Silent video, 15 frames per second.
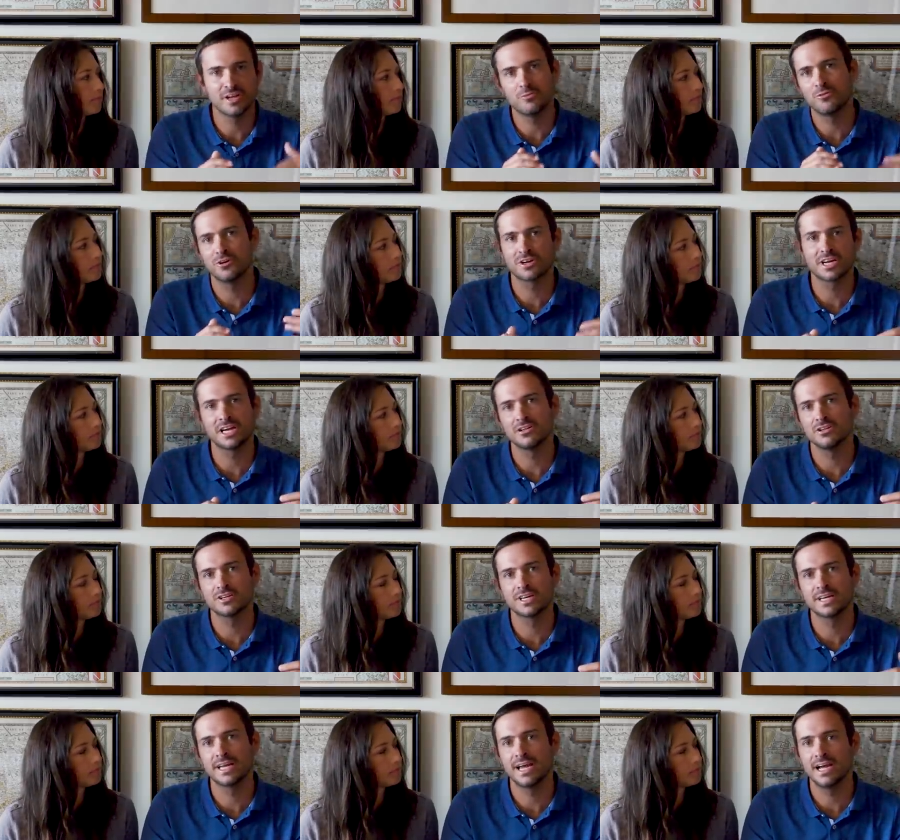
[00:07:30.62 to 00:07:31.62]
Speaker 1: that we are kind of
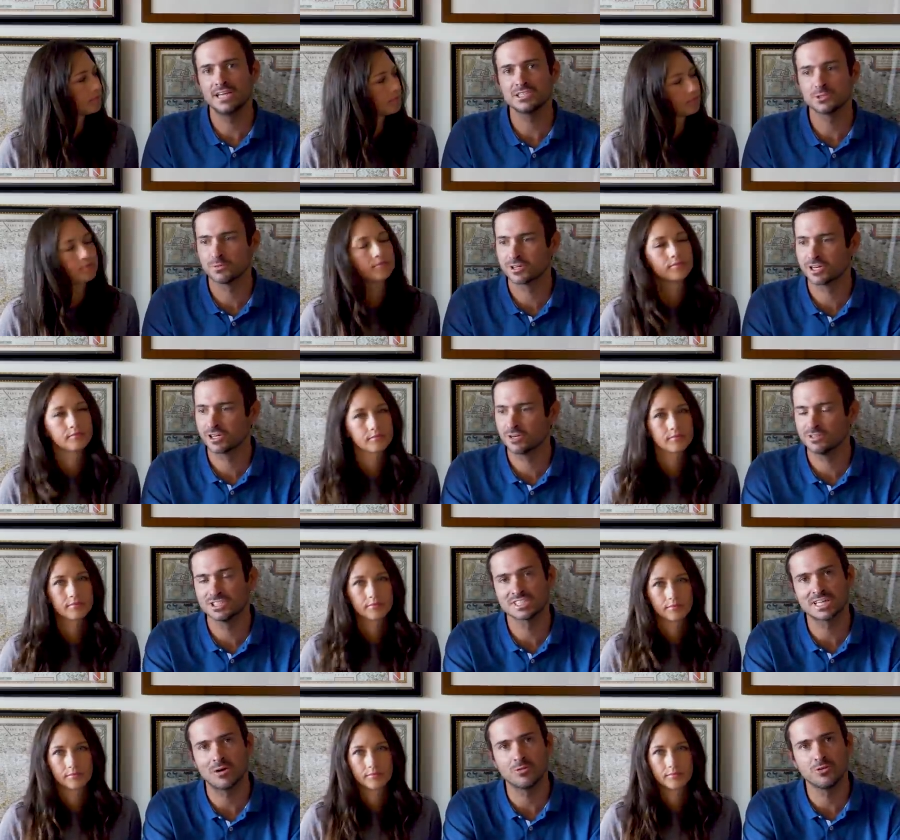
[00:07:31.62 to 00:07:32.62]
looking at. So we're going to go and
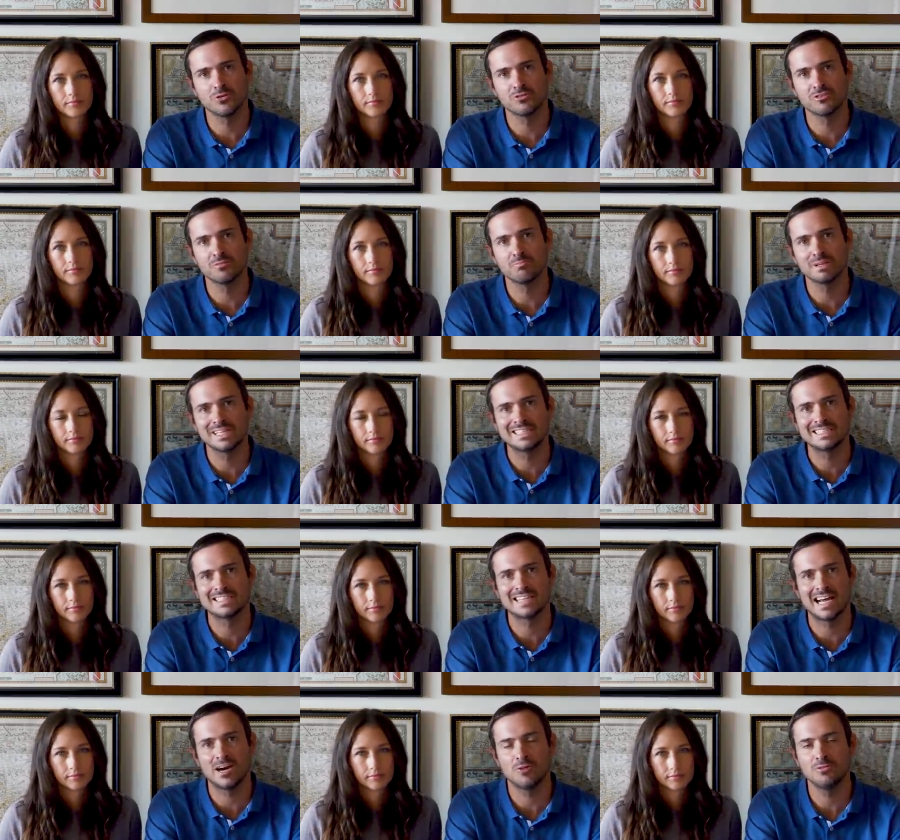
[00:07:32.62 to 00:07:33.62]
scout those
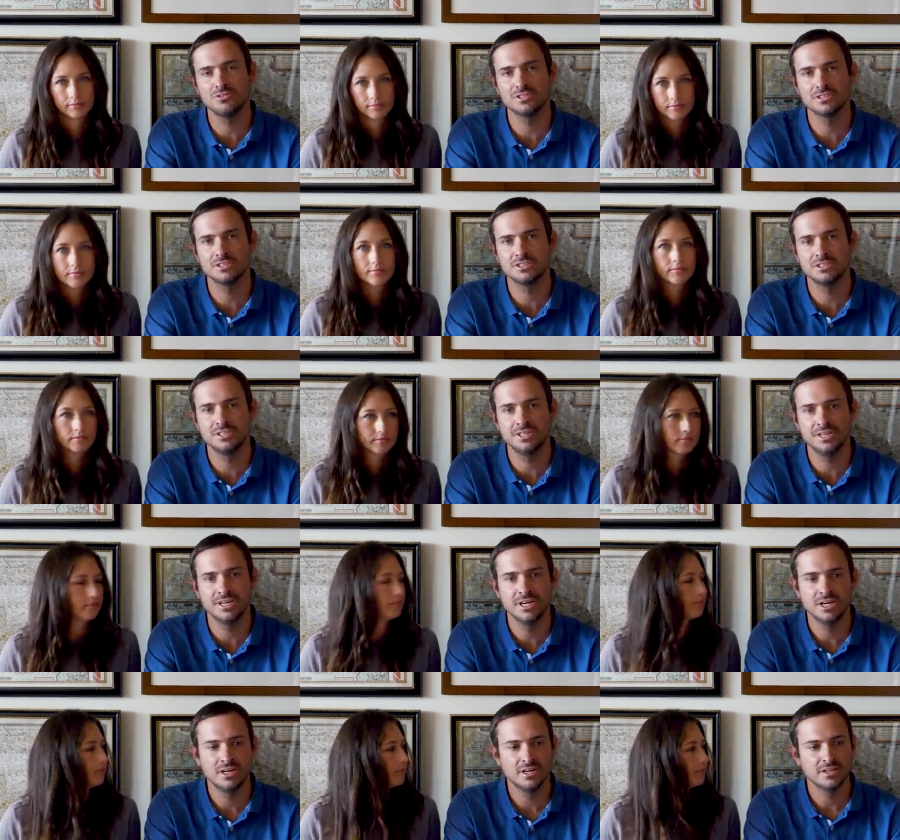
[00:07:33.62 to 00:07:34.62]
places out and see
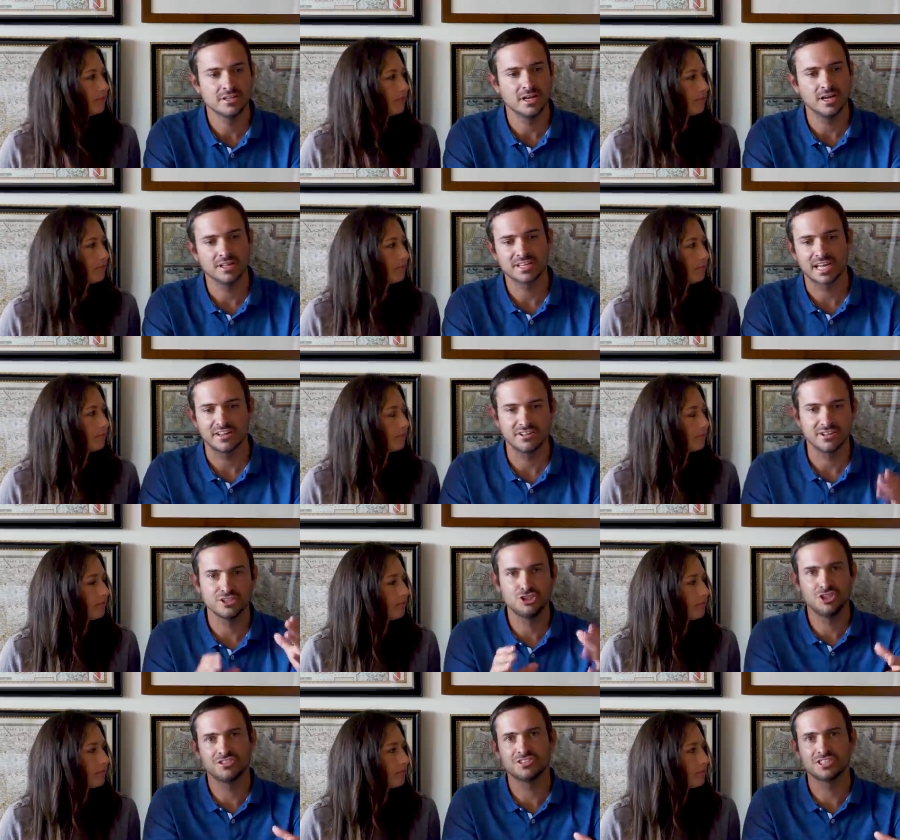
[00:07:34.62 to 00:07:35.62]
the kind of
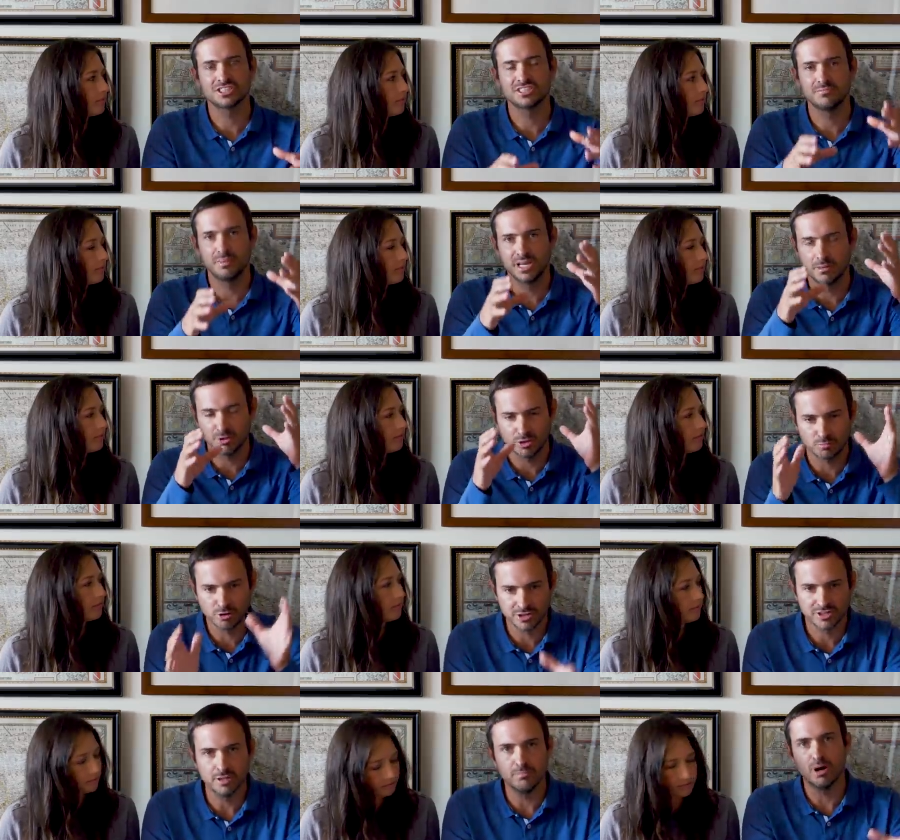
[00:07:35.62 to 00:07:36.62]
logistics of being able to
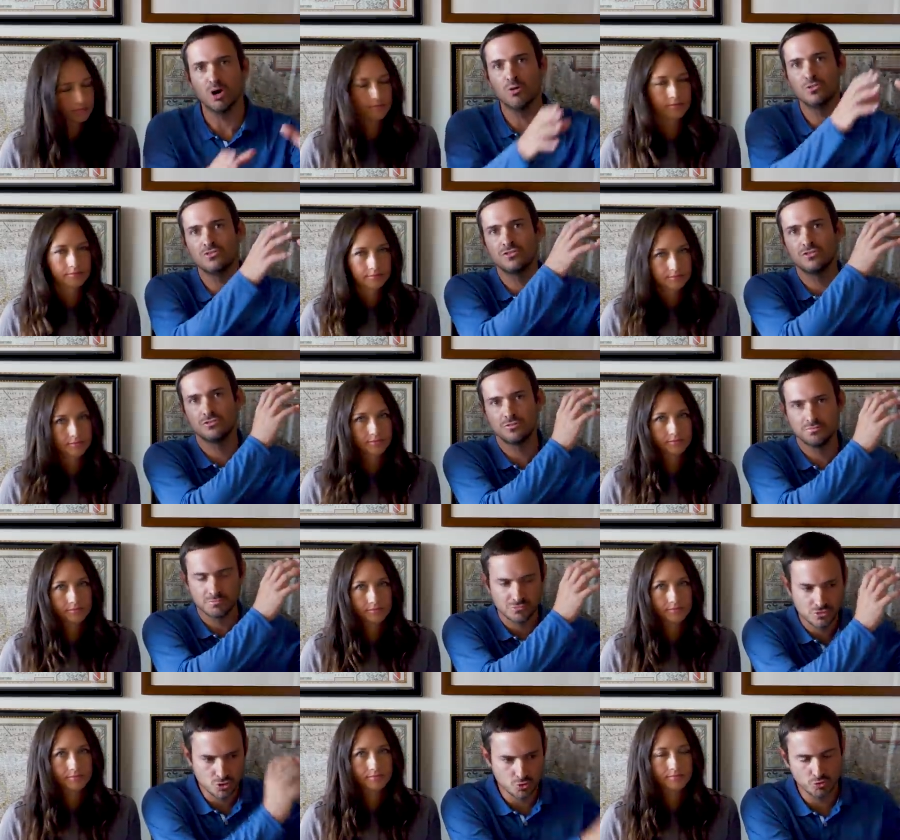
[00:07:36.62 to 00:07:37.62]
bring the boat
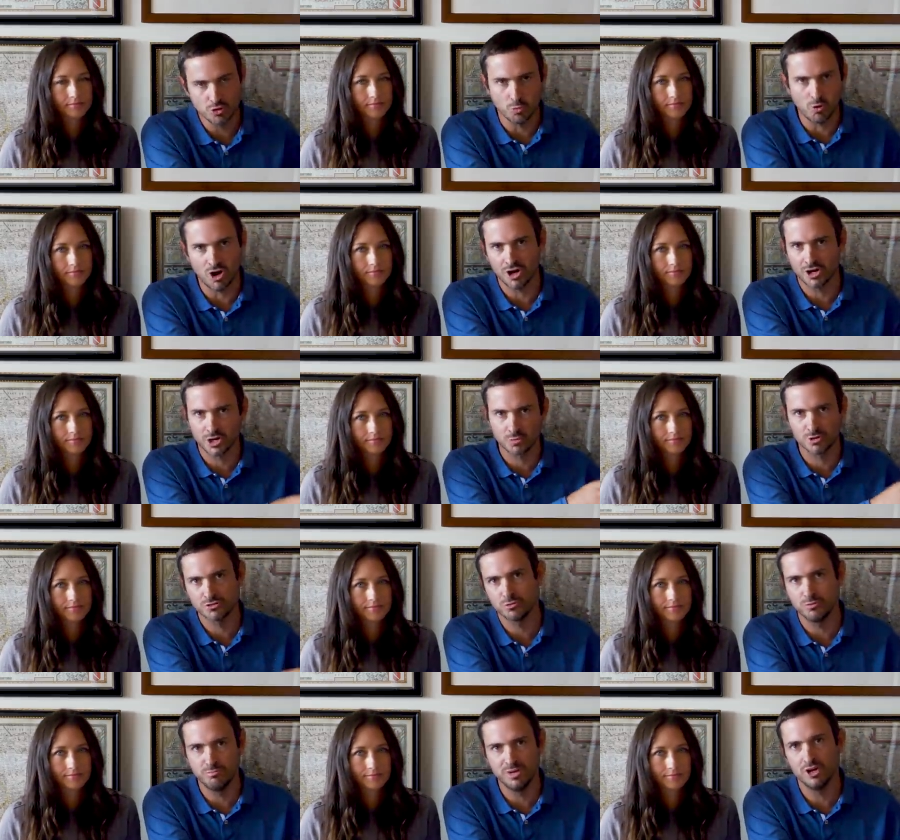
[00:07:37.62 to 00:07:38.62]
to the water
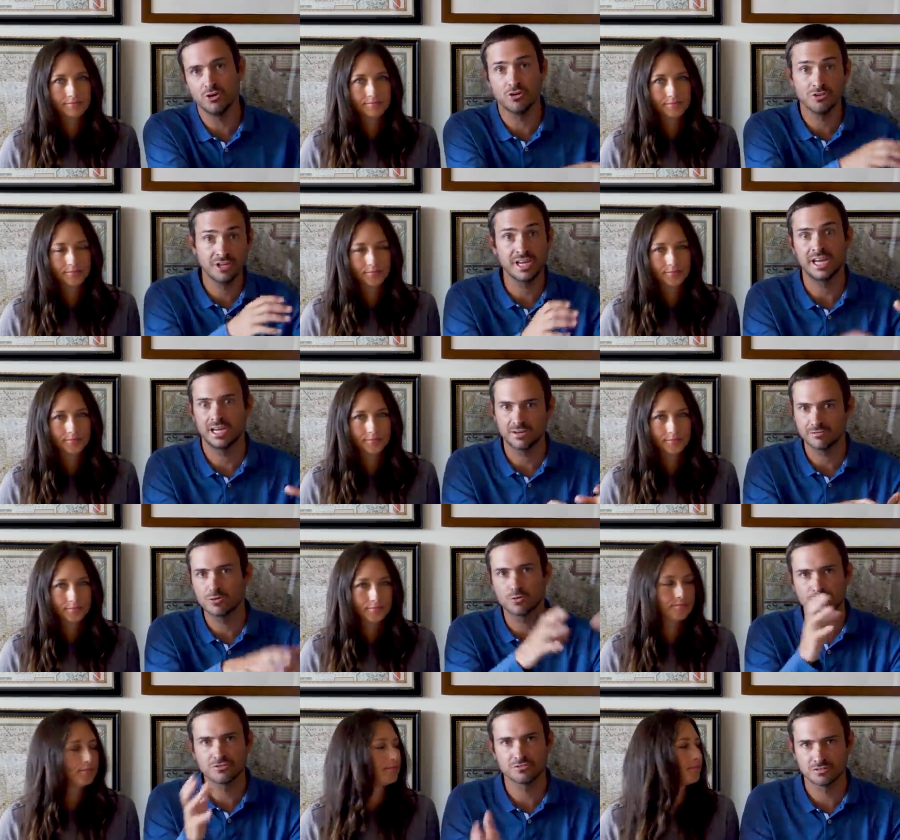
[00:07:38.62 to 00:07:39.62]
once we build and of
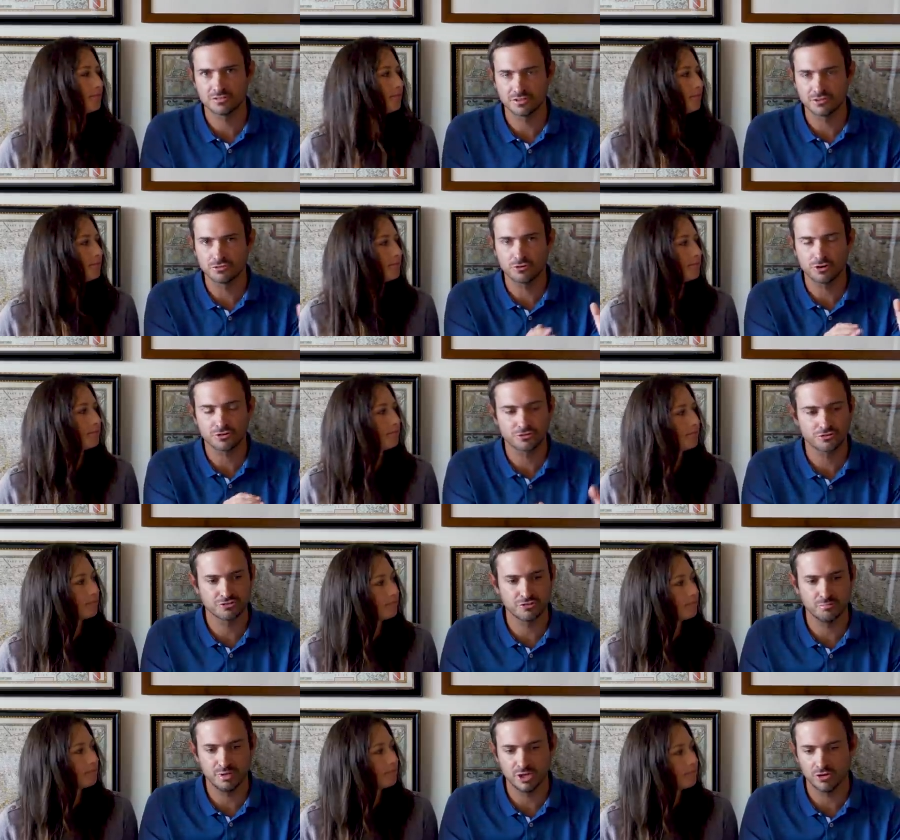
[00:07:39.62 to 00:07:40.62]
course the structures
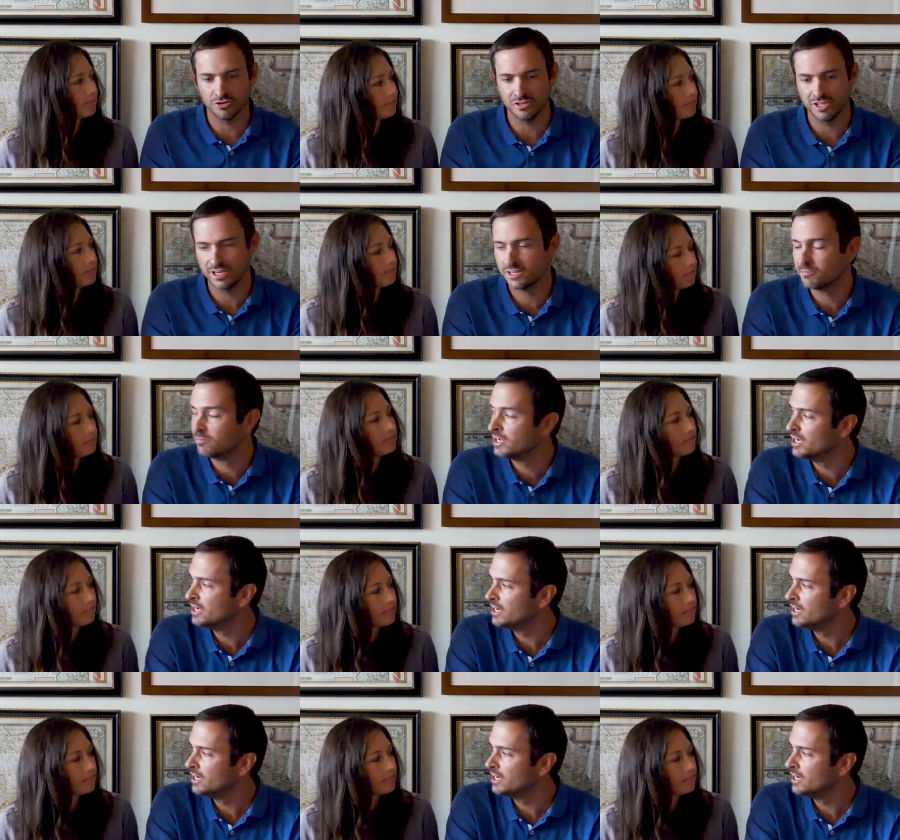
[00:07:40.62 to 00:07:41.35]
to build in.